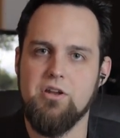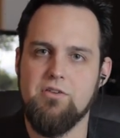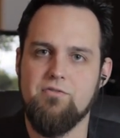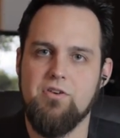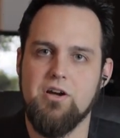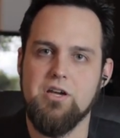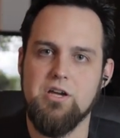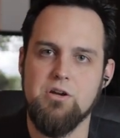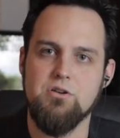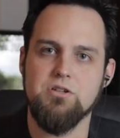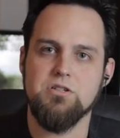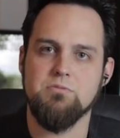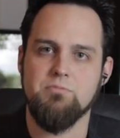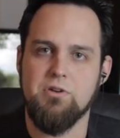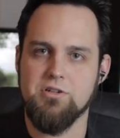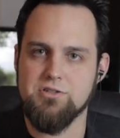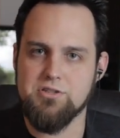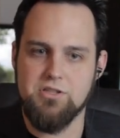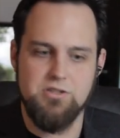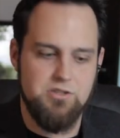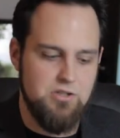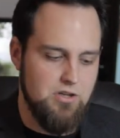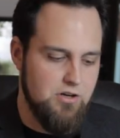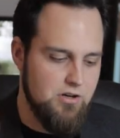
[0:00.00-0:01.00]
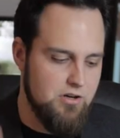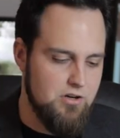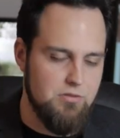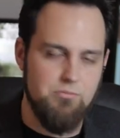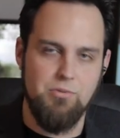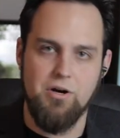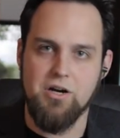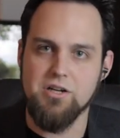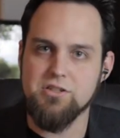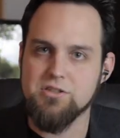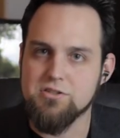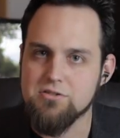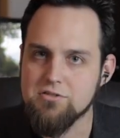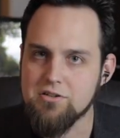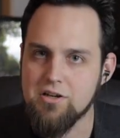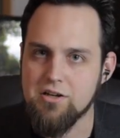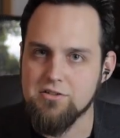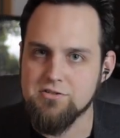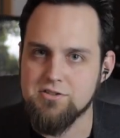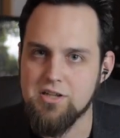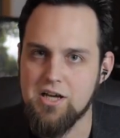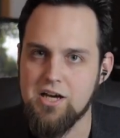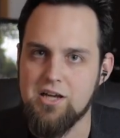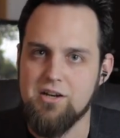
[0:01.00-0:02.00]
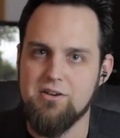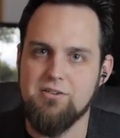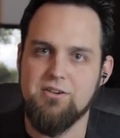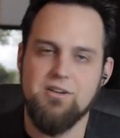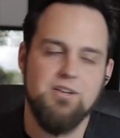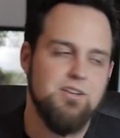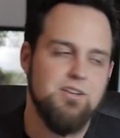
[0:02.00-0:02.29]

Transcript: and if I use them, I'll send you a hundred bucks. How's that?